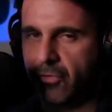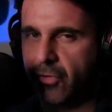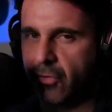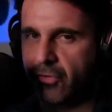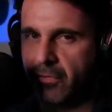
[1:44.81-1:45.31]

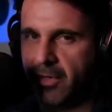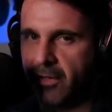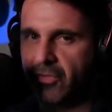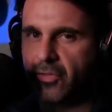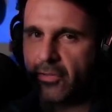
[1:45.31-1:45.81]
tunes of
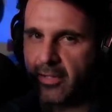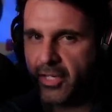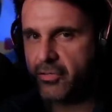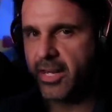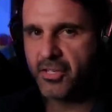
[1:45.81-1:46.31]
theirs until the
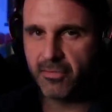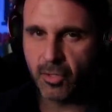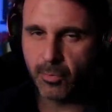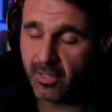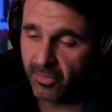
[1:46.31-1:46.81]
next reaction
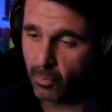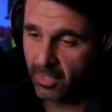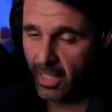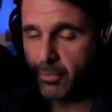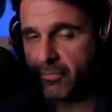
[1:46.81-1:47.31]
video because I want
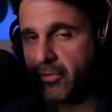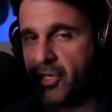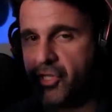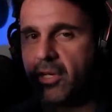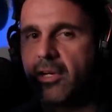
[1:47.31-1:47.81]
to keep it
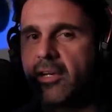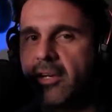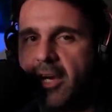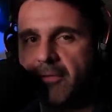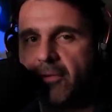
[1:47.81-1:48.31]
fresh
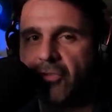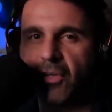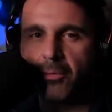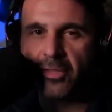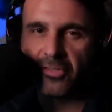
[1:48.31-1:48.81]
in a first
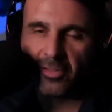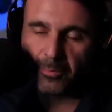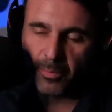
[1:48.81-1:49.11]
time listen.